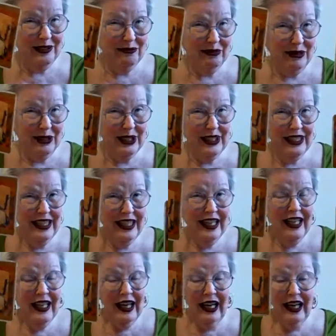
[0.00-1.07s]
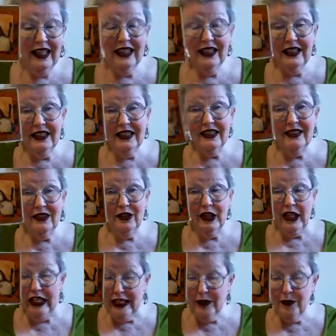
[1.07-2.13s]
of Wands. I think this is your
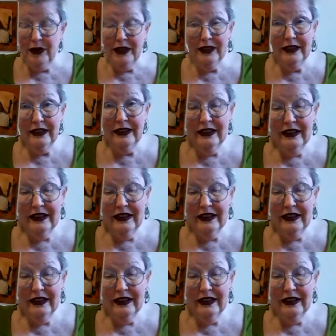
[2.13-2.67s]
husband.